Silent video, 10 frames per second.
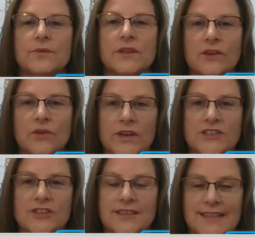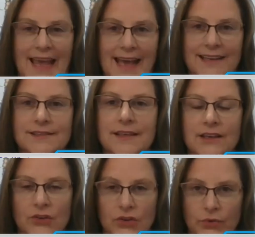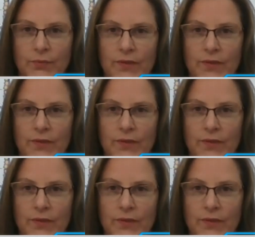what the question is asking you,